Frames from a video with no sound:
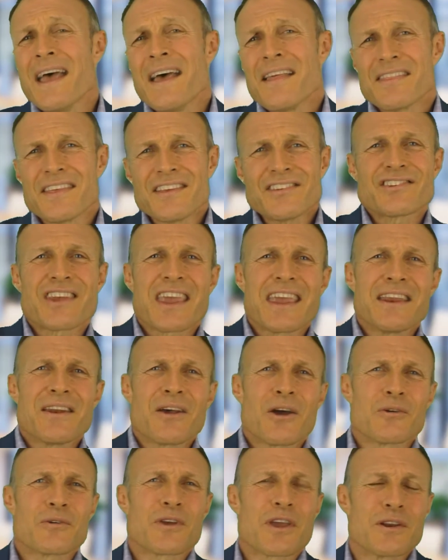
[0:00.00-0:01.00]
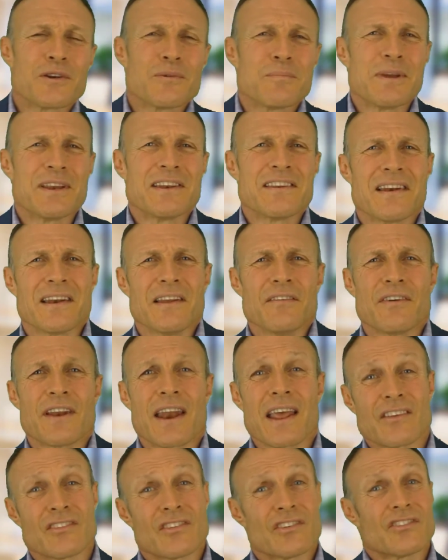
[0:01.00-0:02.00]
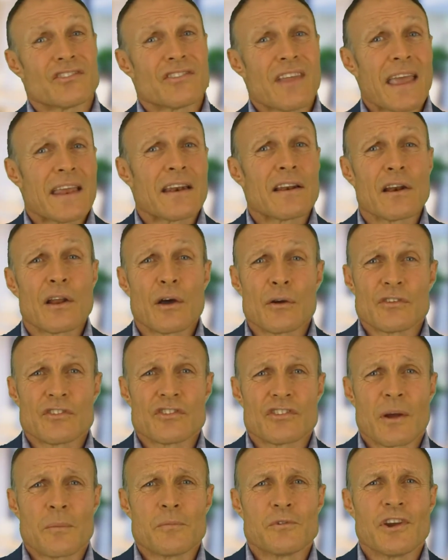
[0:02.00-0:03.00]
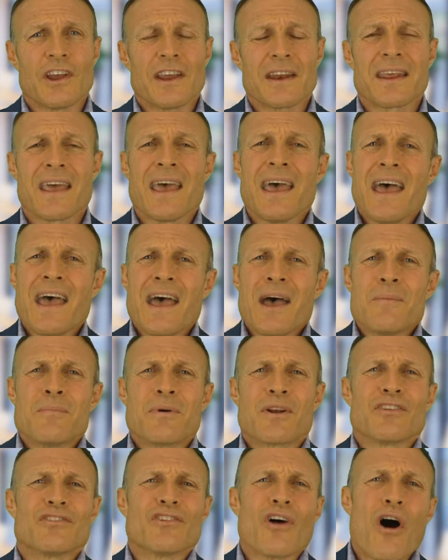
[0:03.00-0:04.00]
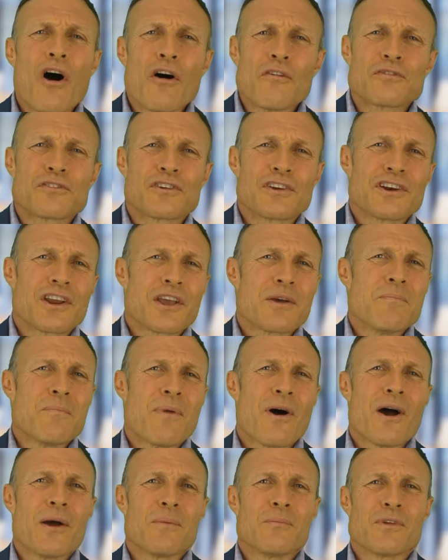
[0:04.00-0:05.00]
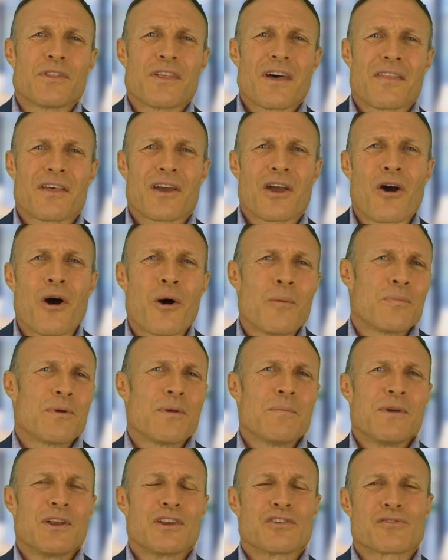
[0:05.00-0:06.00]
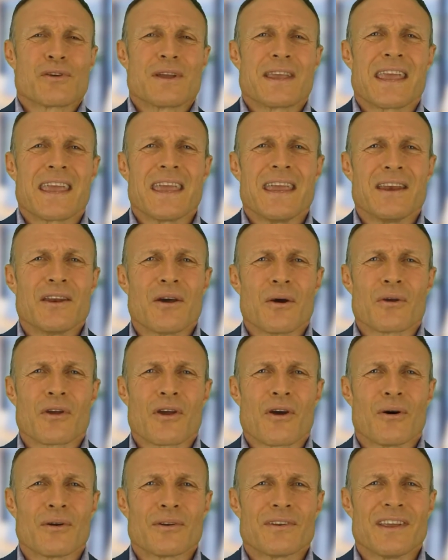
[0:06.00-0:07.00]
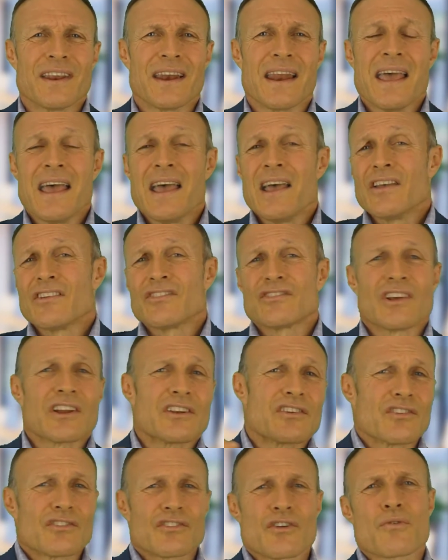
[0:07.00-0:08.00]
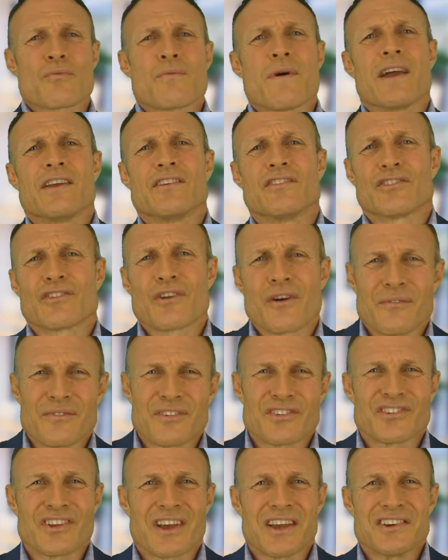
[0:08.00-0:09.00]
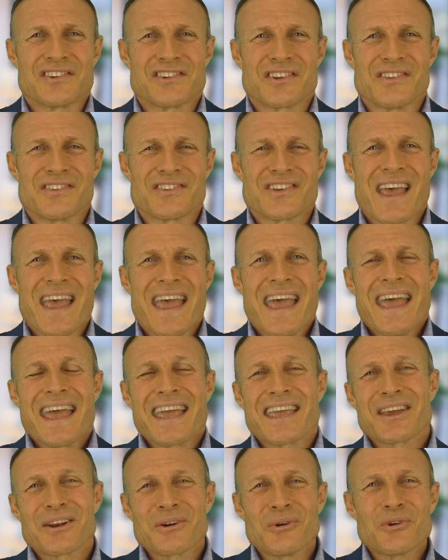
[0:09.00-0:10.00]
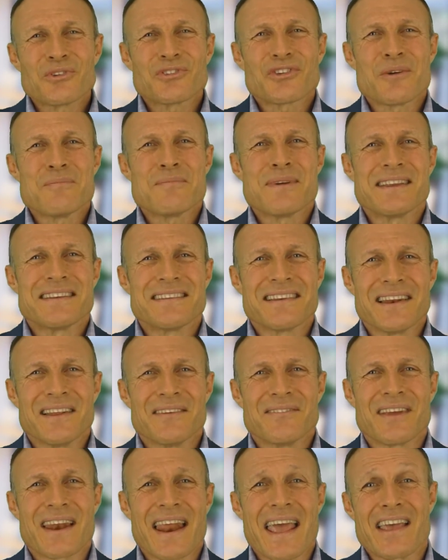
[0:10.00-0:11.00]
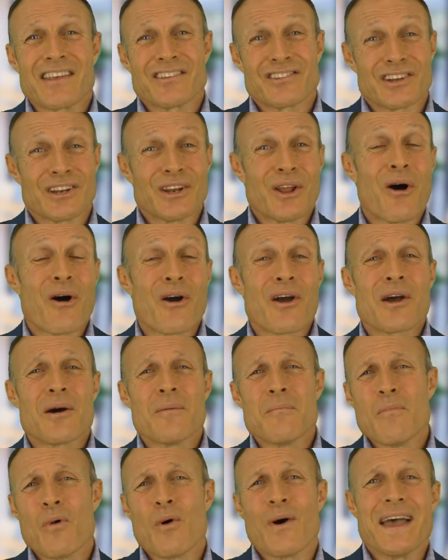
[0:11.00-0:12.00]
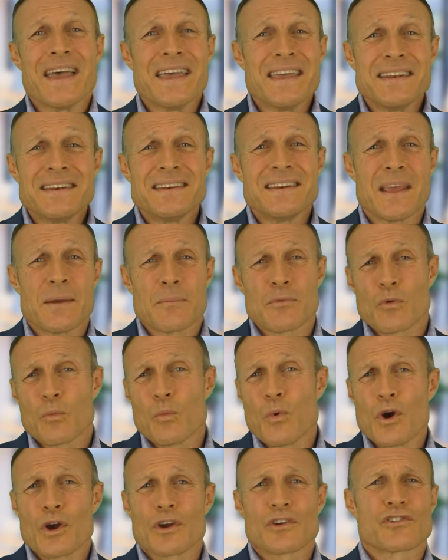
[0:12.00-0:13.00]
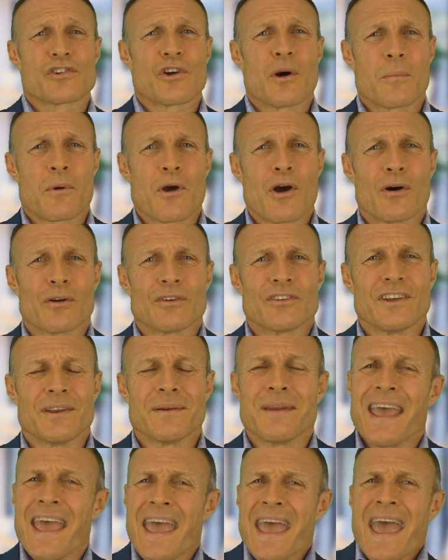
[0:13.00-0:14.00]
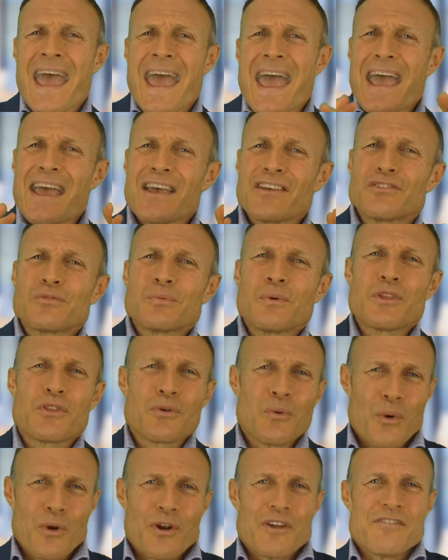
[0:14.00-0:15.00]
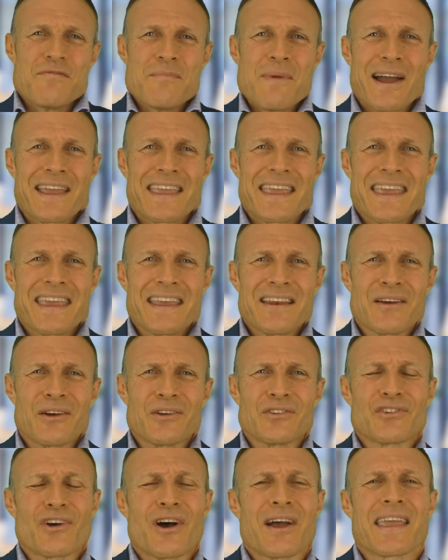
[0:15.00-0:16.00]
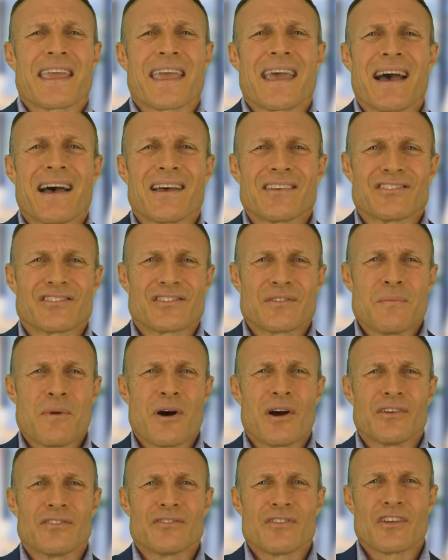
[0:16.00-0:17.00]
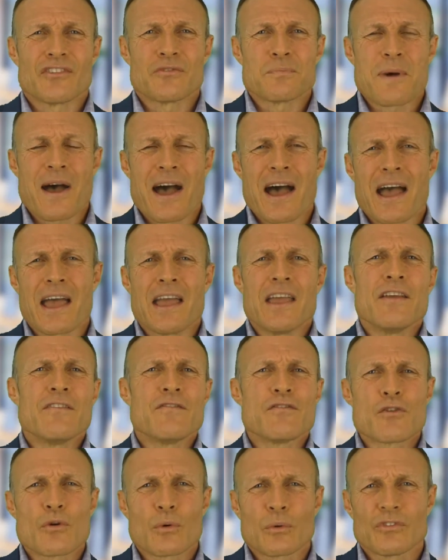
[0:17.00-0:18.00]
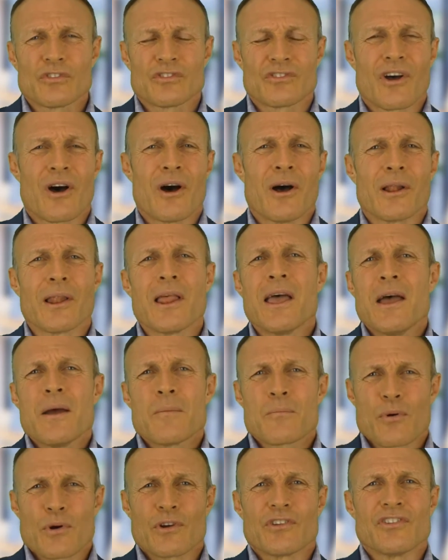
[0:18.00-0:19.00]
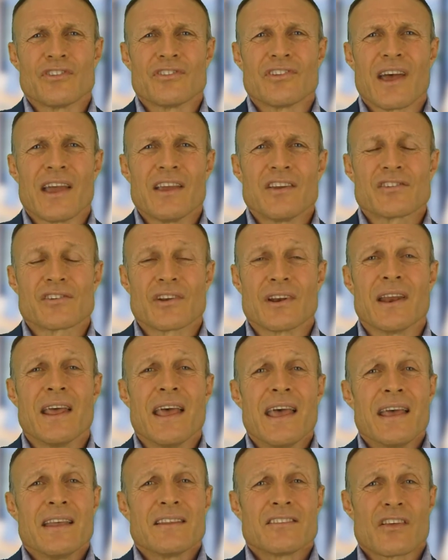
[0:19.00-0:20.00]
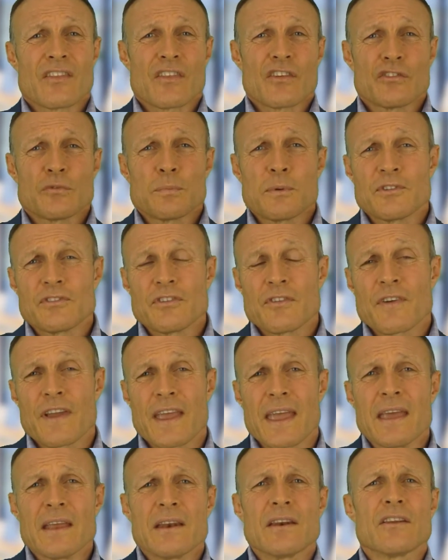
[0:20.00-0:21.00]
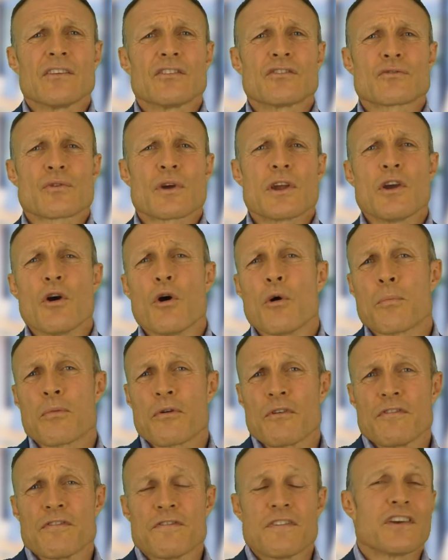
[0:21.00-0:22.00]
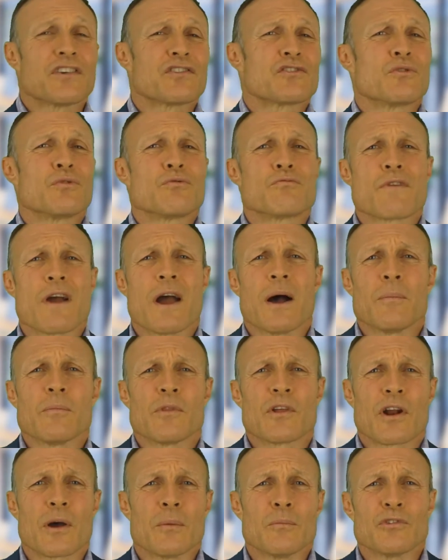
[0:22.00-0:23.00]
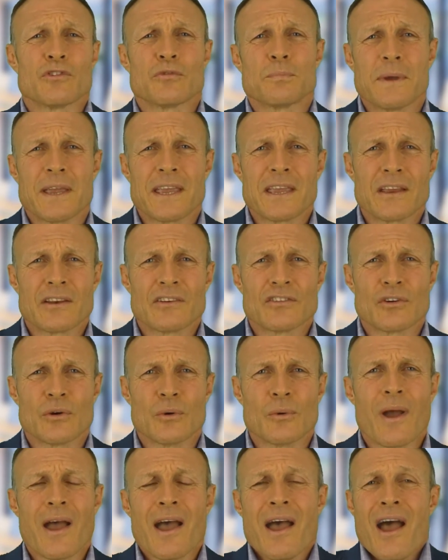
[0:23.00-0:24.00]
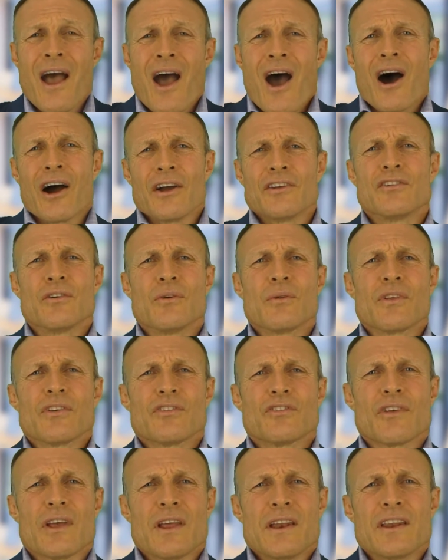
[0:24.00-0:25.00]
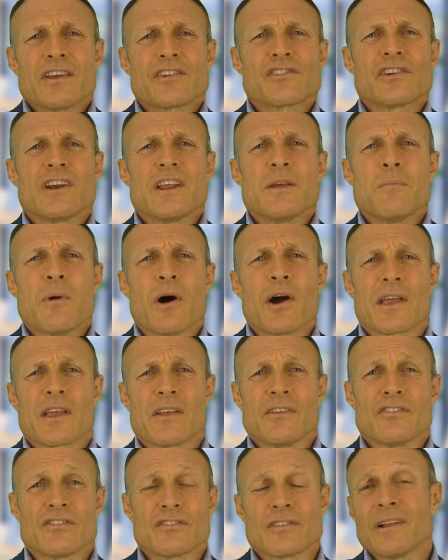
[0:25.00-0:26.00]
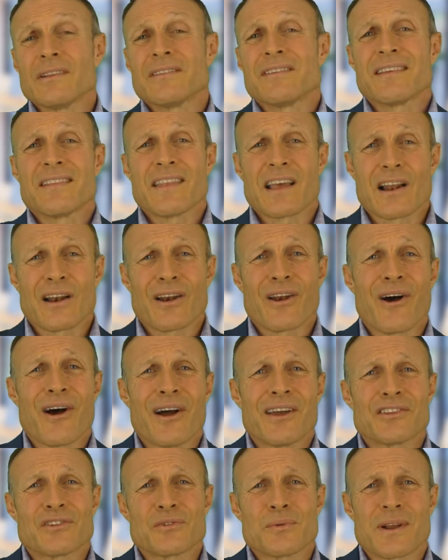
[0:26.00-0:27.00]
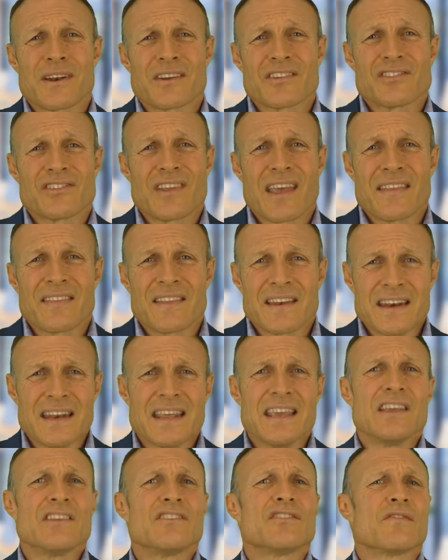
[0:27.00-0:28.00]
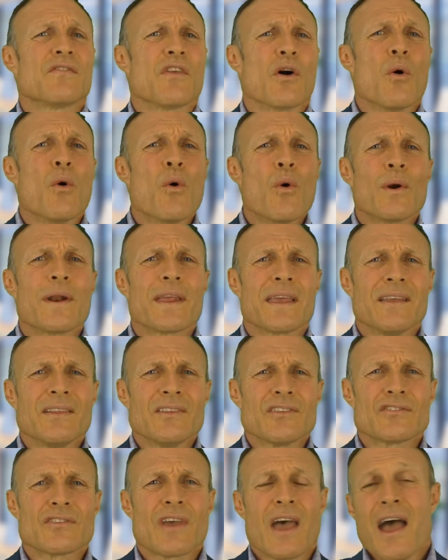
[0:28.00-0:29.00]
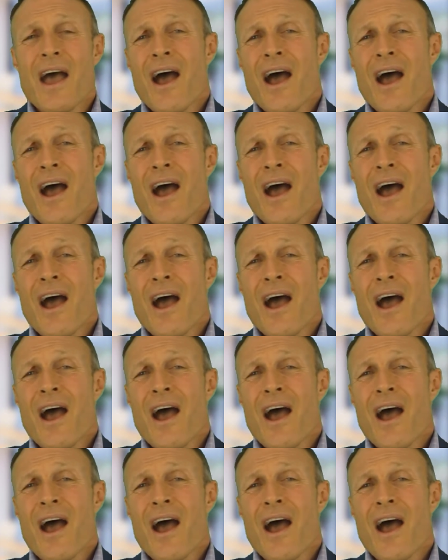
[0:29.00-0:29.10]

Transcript: This keynote can be delivered as a standalone subject, but is often combined with other complementary keynote content such as Courageous Conversations. It can also be delivered as longer, more in-depth workshop content. As with all of my keynotes, I customize this behavioral style presentation to the specific industry or professional realm that I'm speaking to. I do this initially by consulting the client to understand the needs of the audience.